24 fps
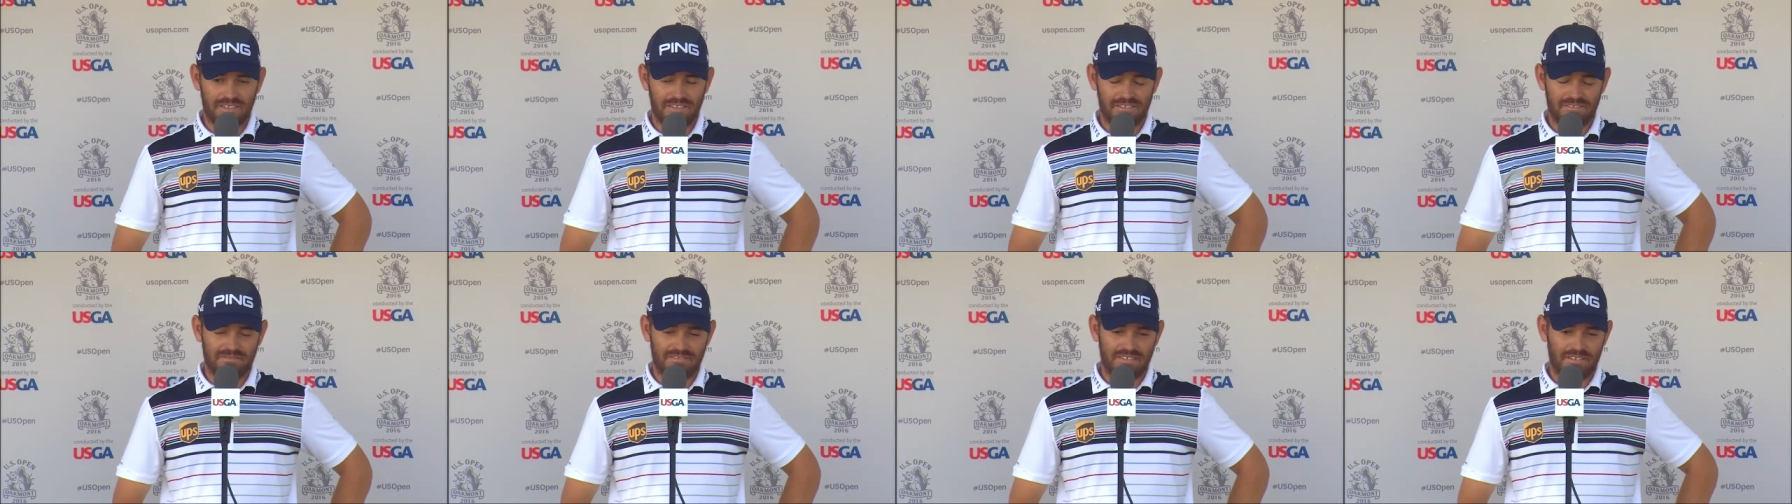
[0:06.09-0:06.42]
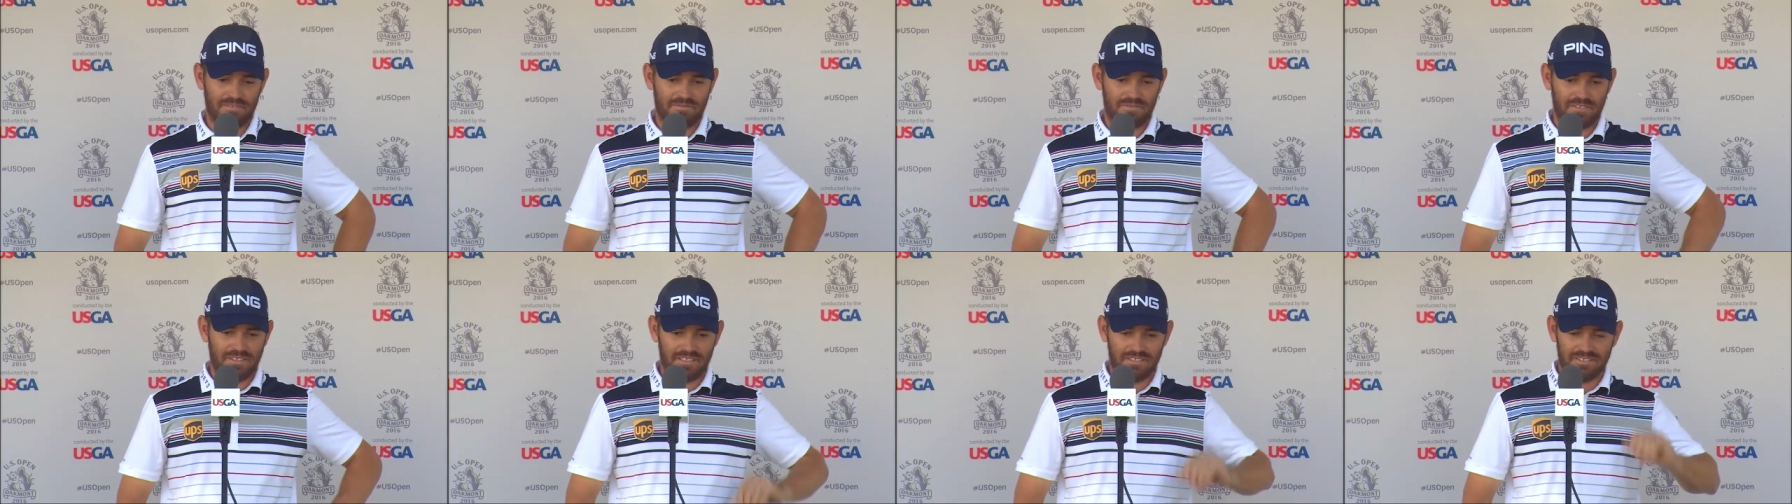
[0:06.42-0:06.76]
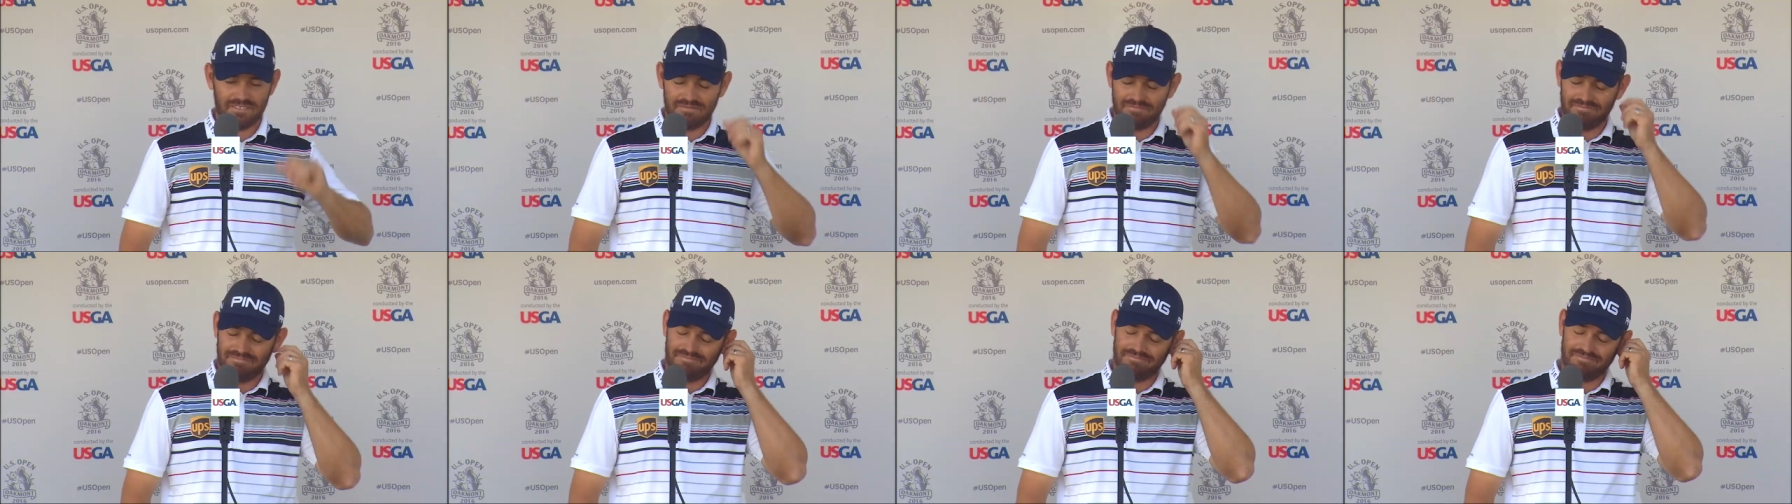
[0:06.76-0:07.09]
I, I felt
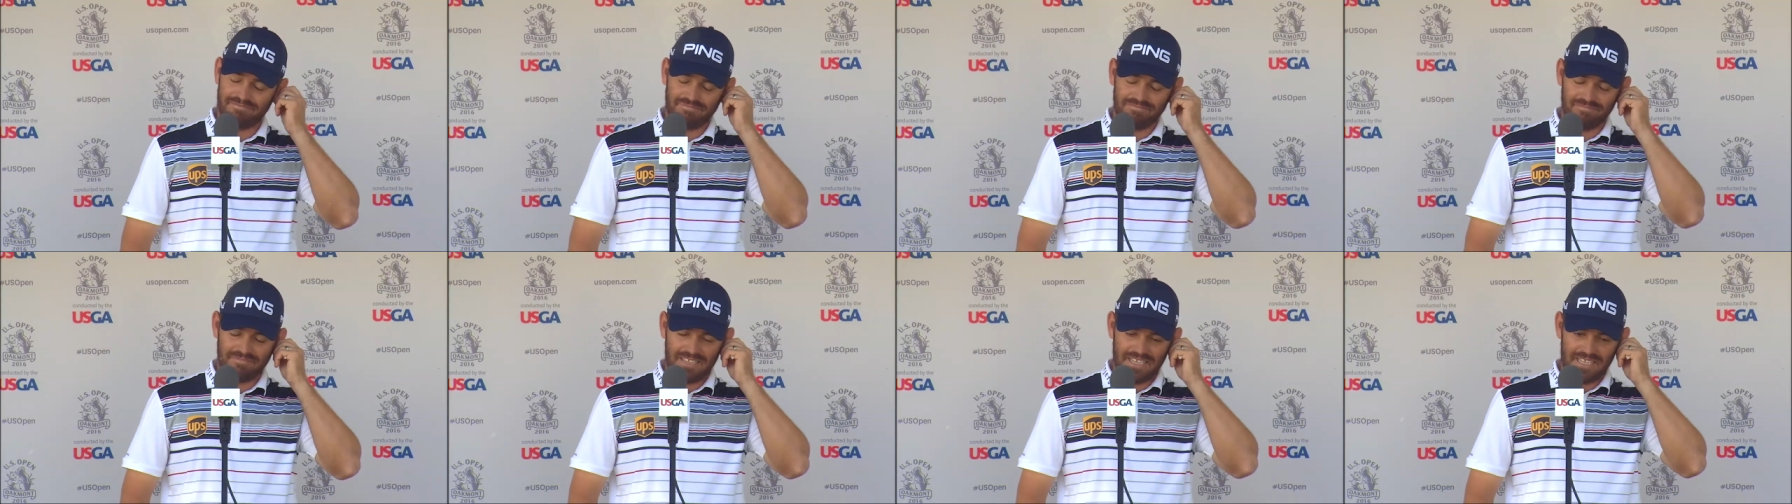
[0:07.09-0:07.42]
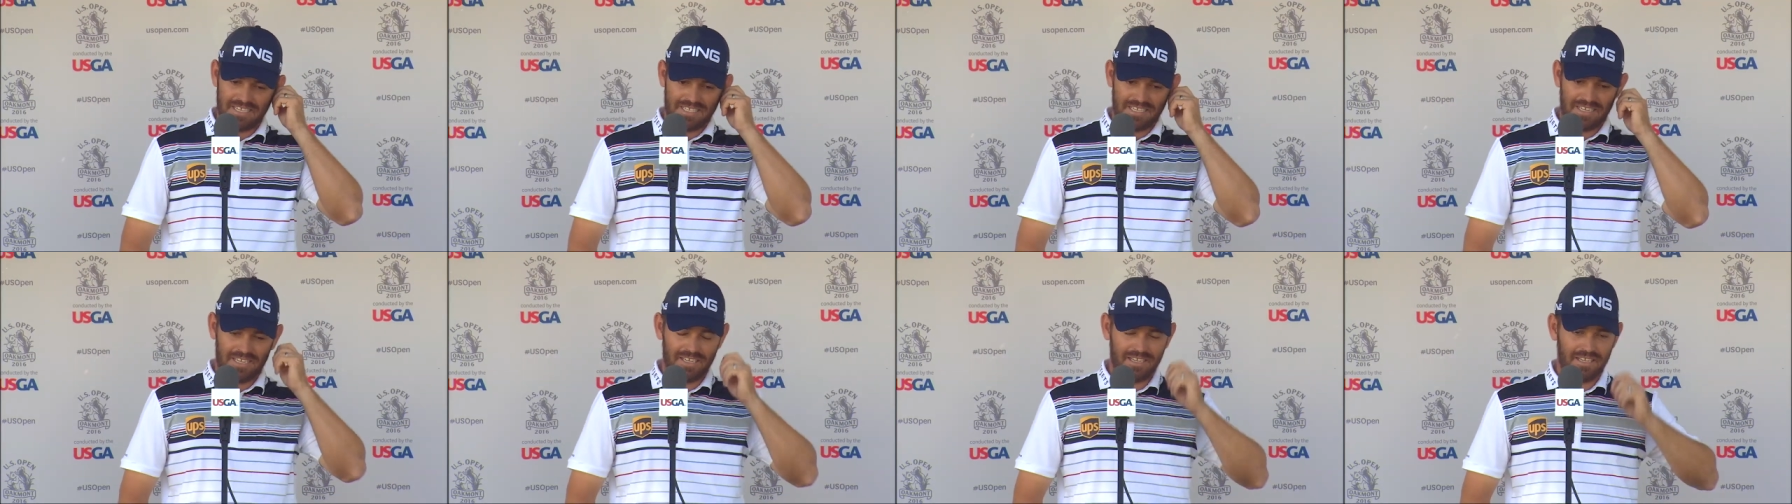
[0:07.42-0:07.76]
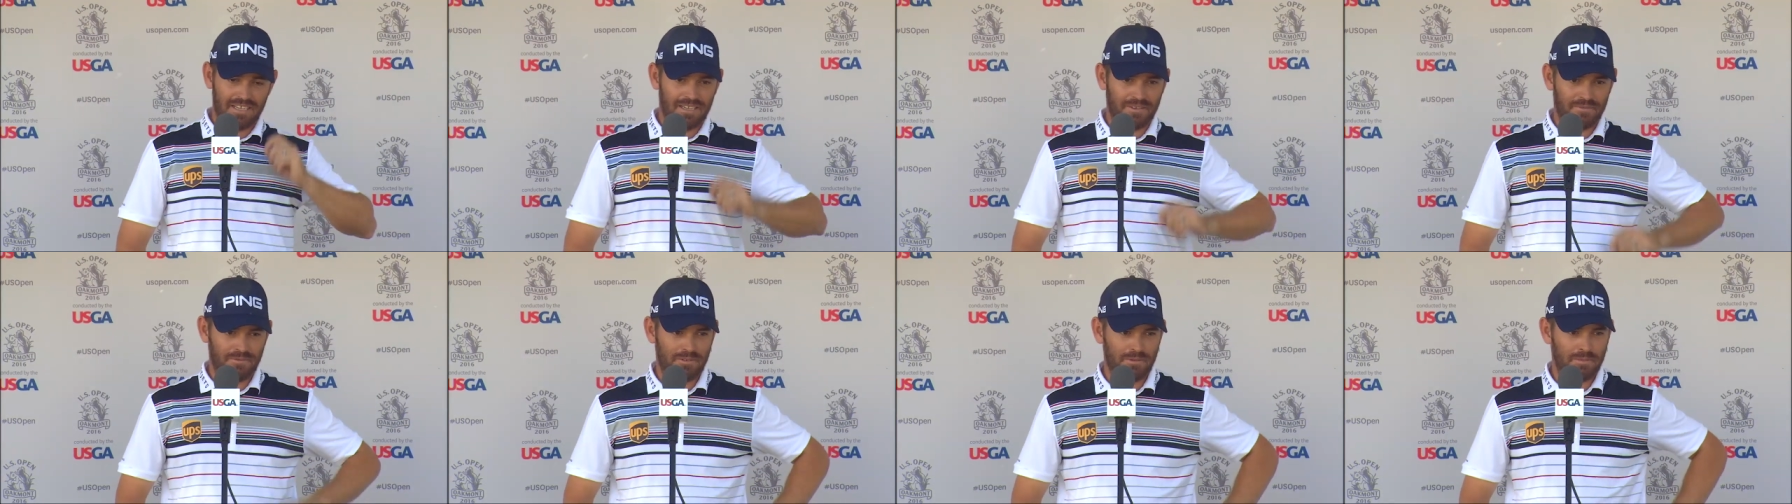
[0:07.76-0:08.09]
as
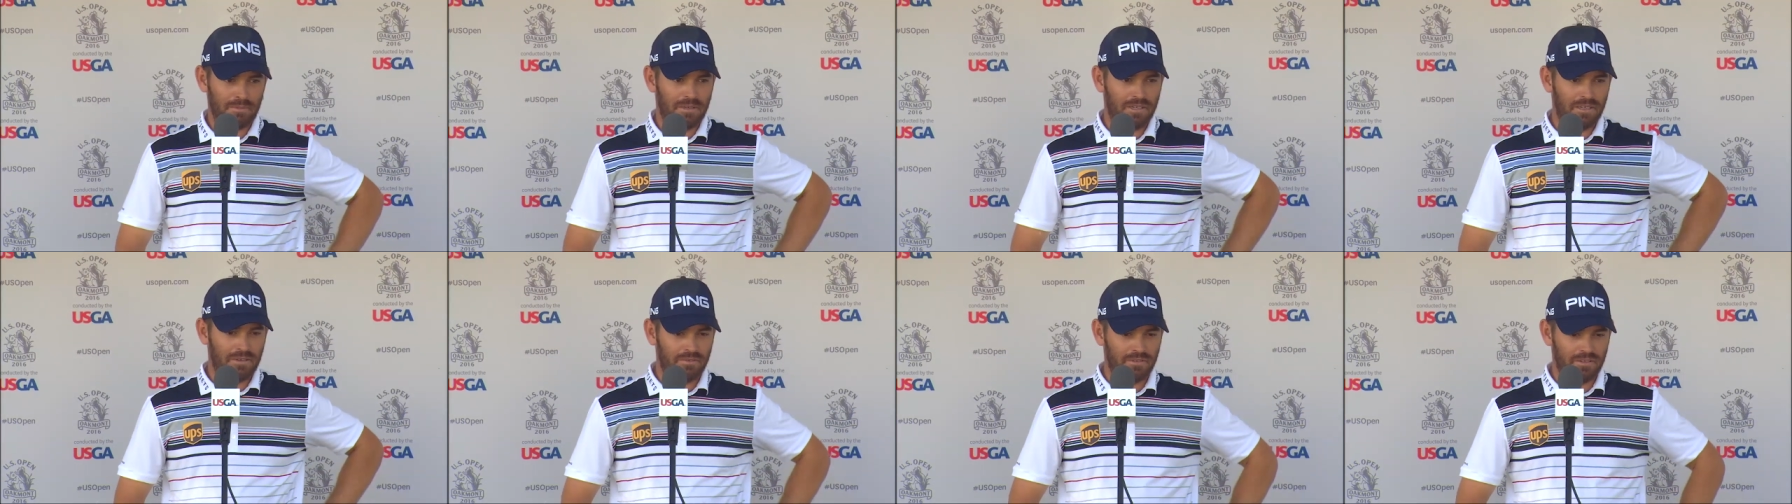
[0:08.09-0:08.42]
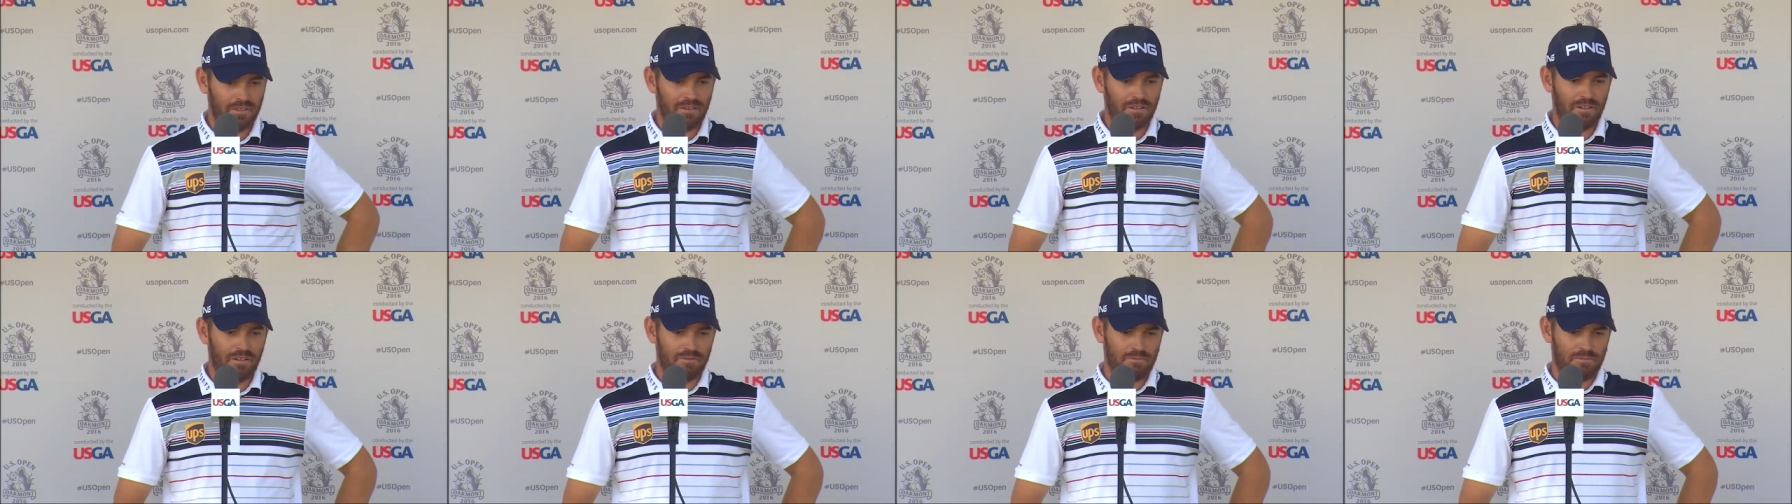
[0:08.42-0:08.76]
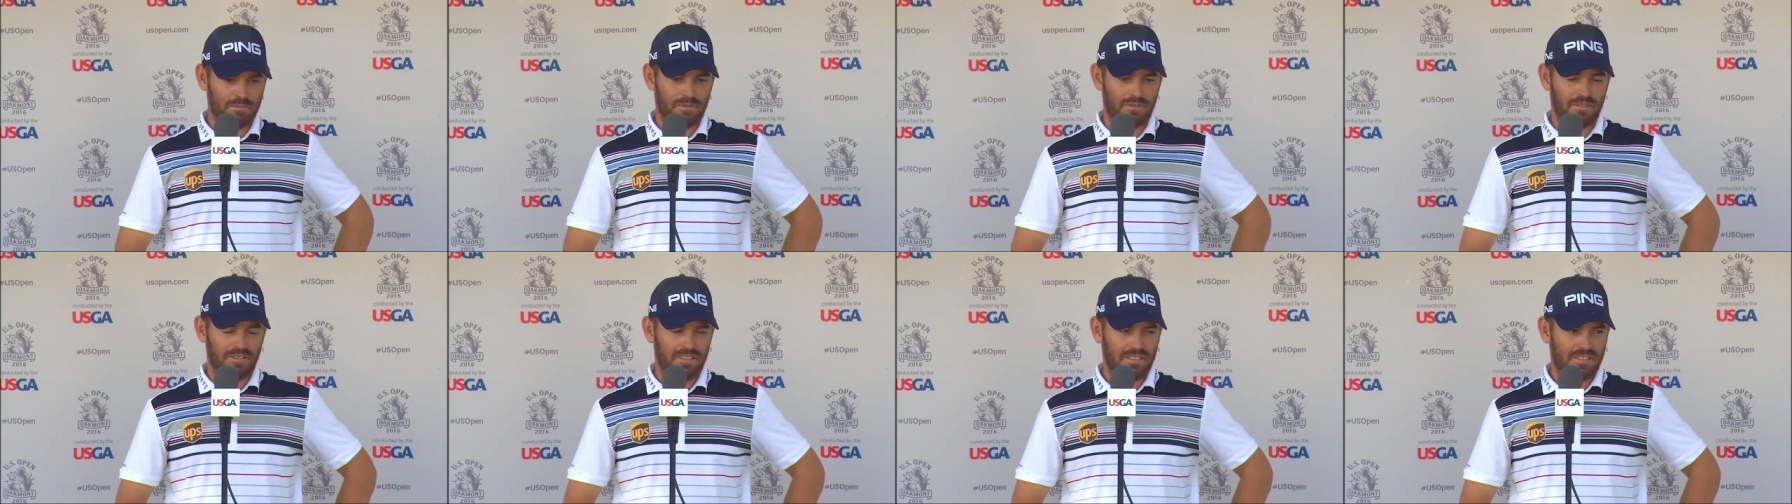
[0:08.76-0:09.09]
uncomfortable over the golf
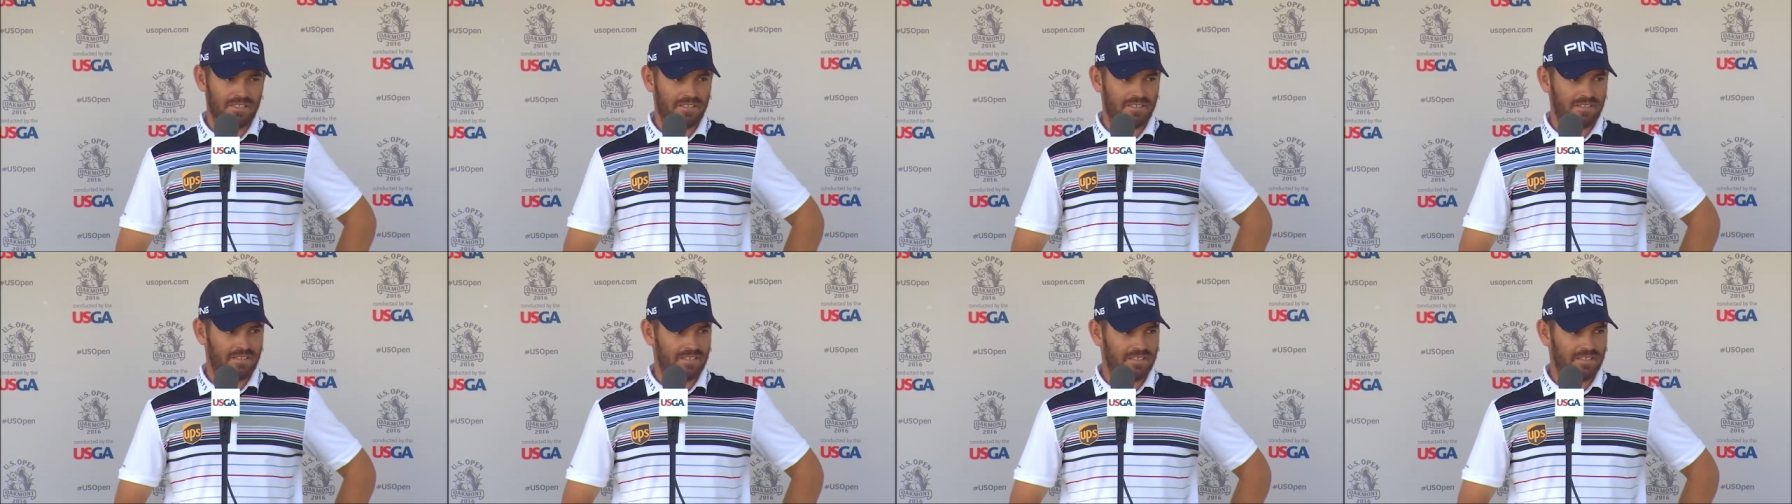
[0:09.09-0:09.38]
ball as,